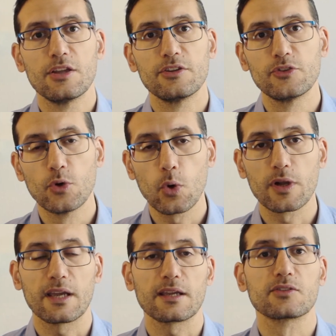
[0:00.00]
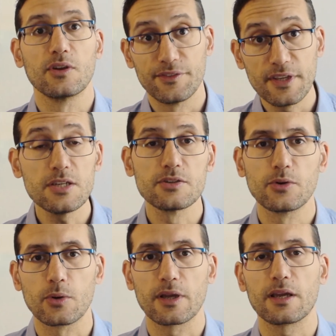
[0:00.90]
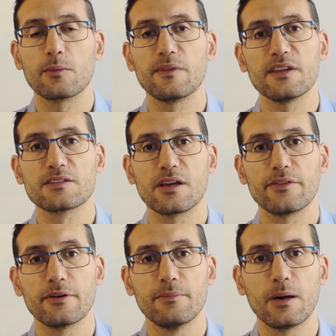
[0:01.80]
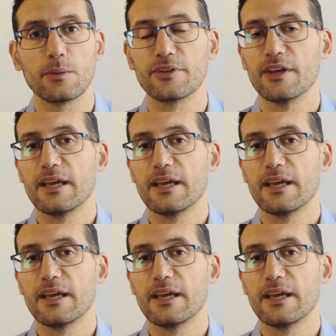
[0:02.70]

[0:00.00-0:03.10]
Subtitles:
talking and continue talking with each other about